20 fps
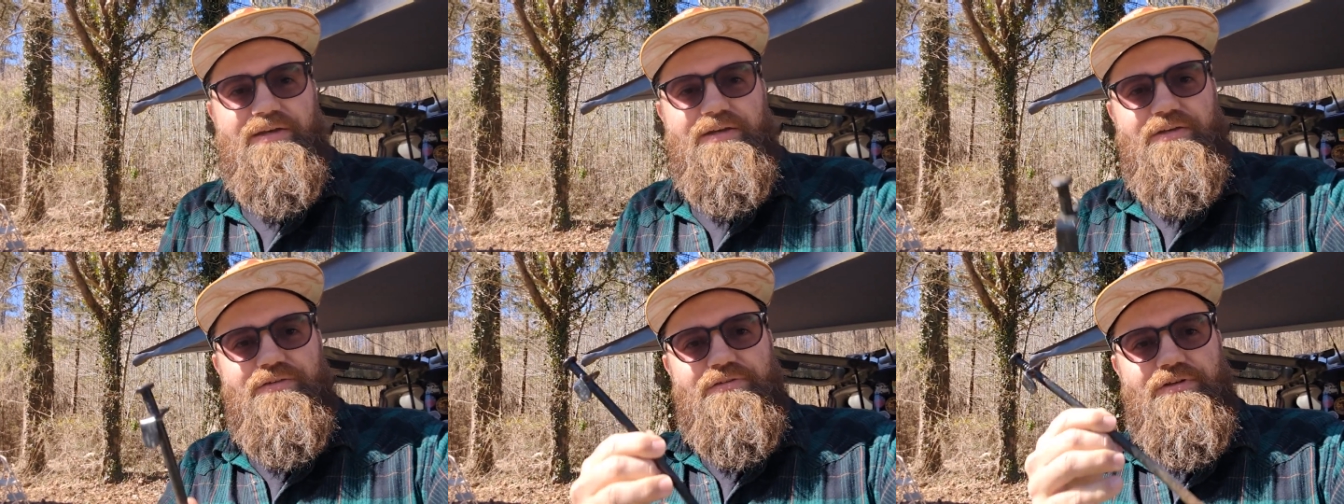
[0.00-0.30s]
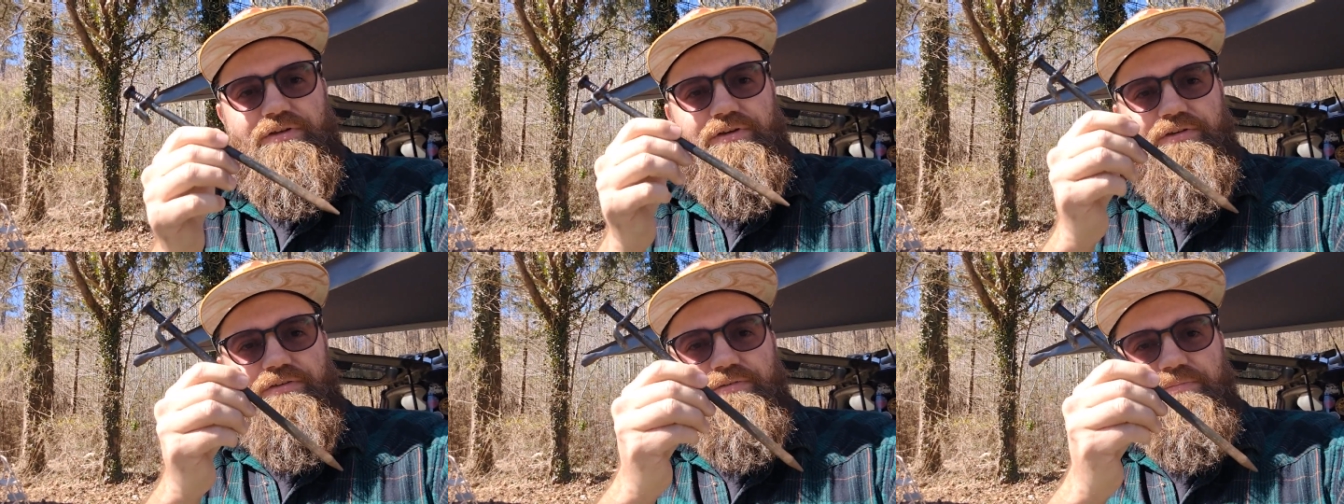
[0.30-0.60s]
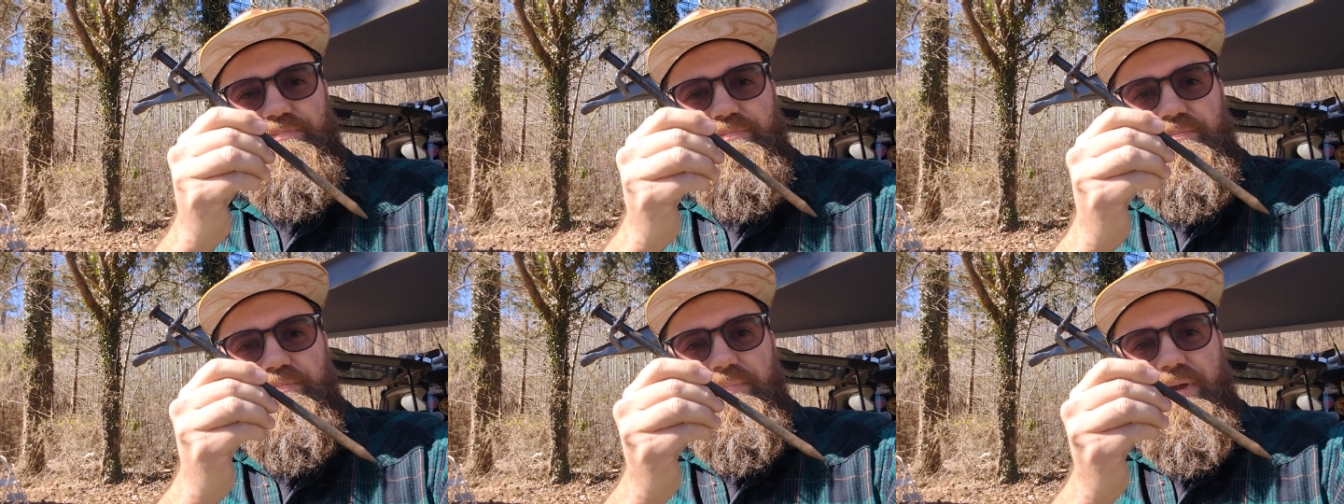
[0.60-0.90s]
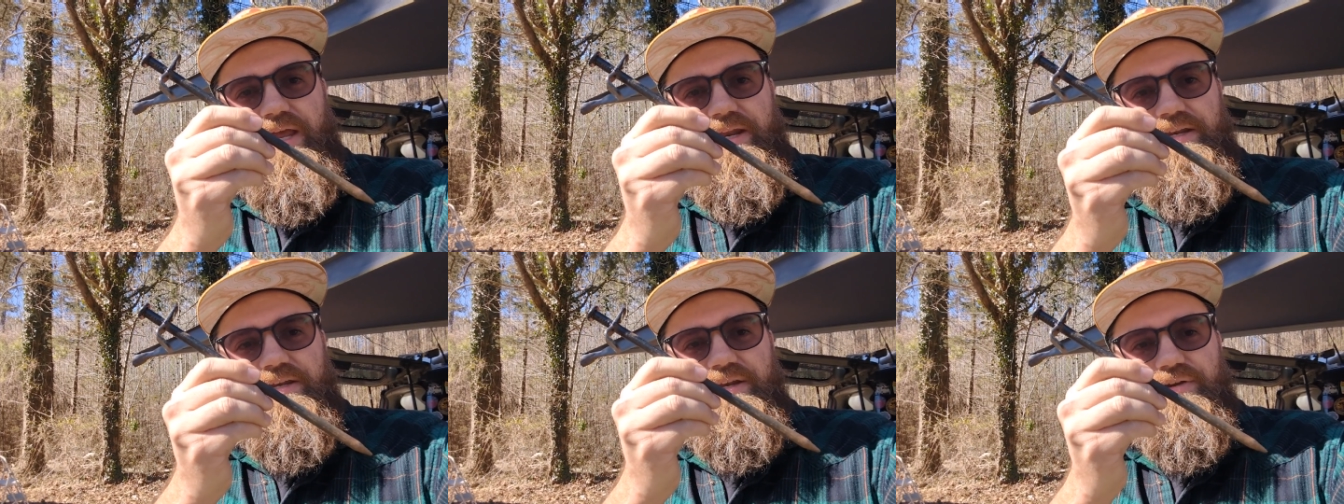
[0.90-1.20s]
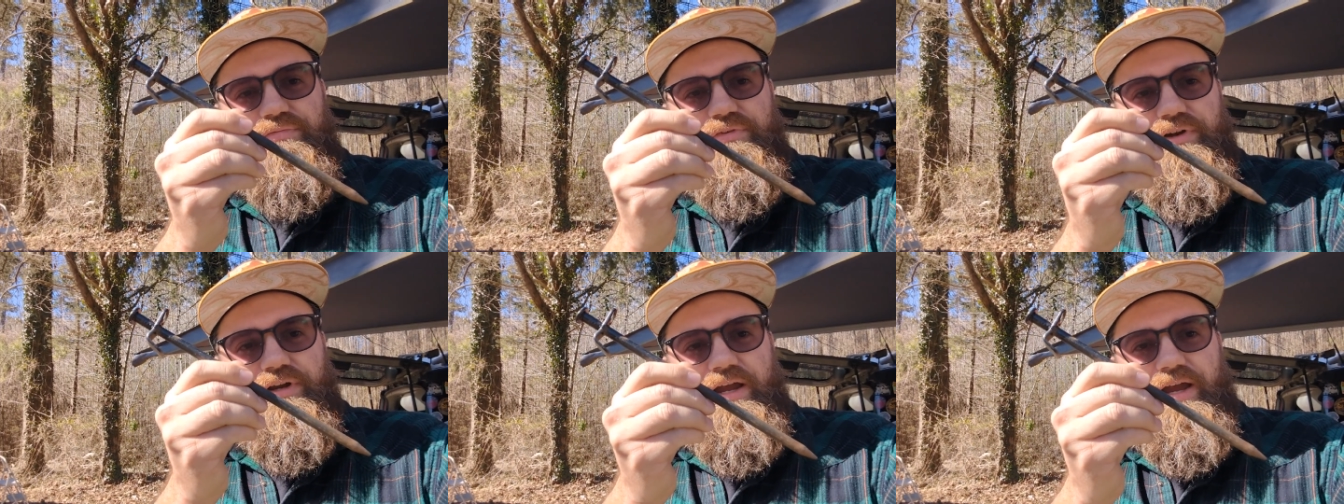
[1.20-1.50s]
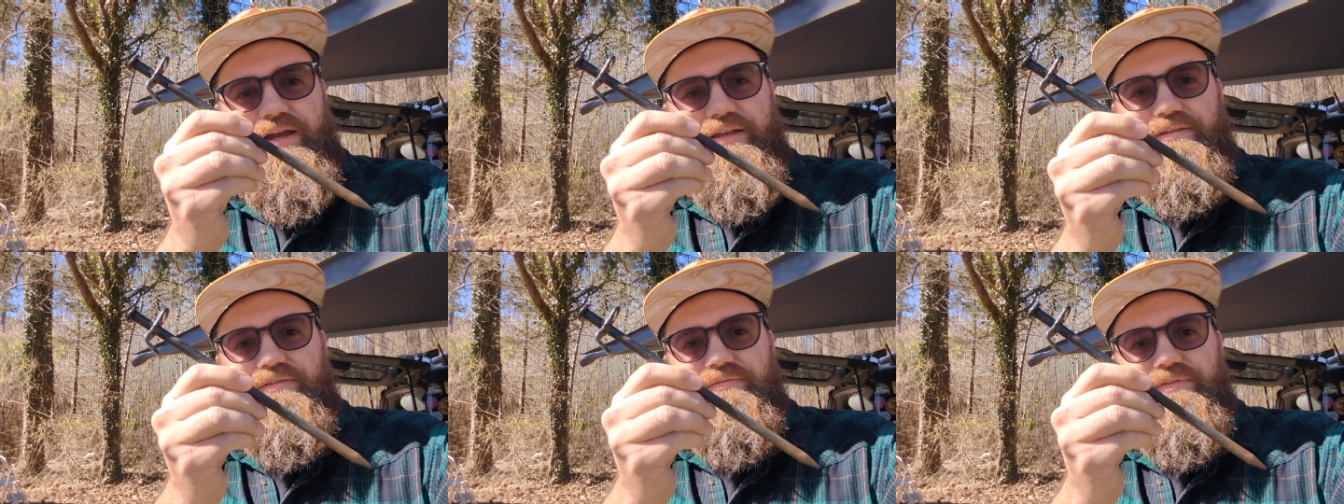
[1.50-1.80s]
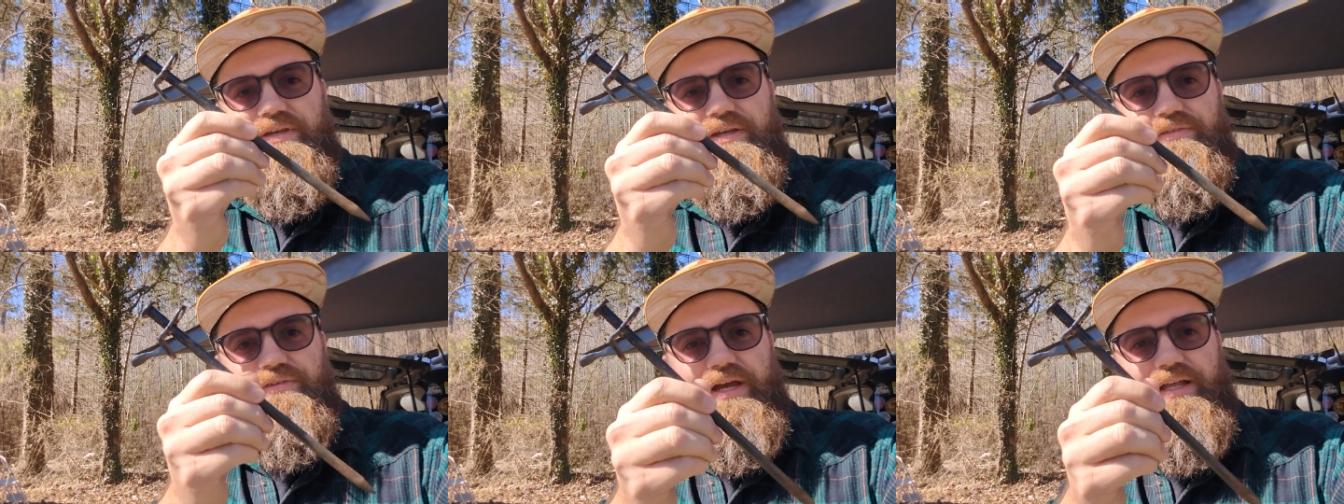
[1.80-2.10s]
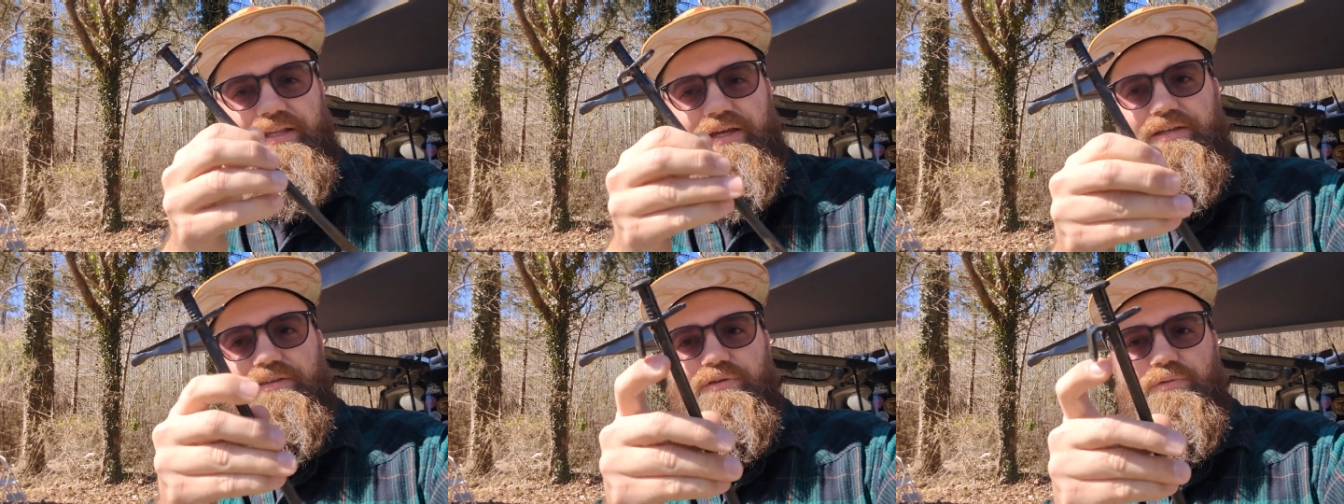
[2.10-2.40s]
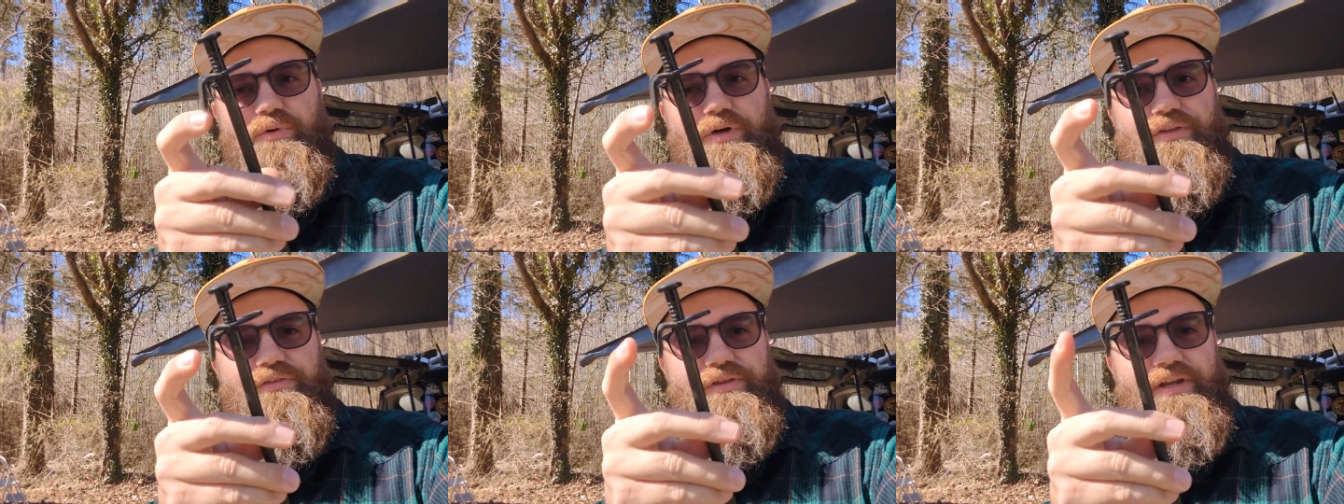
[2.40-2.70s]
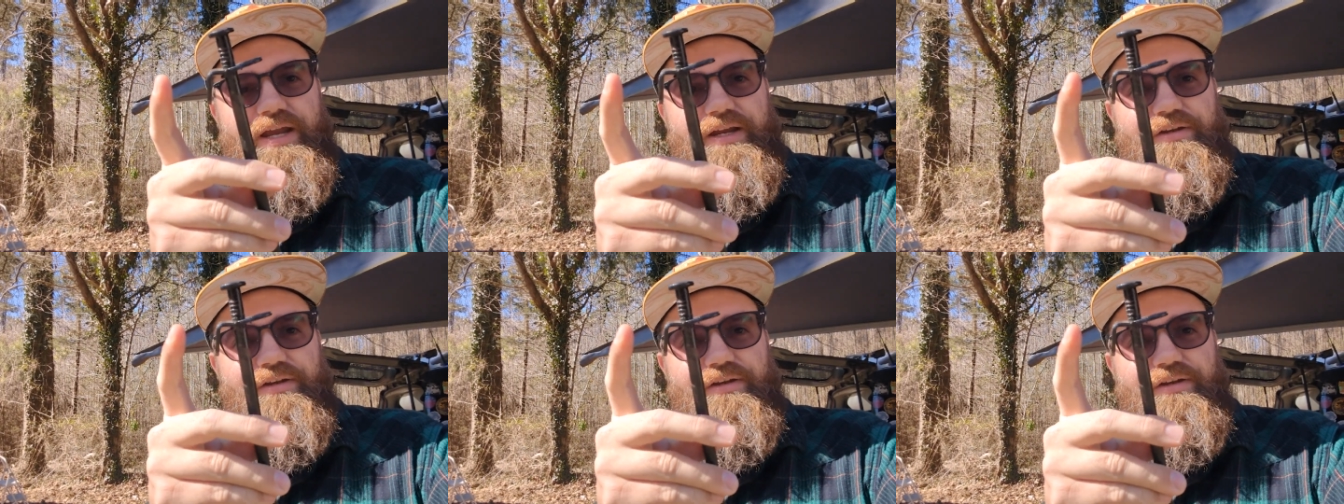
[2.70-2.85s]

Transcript: So there's many different kinds of these. I like the ones that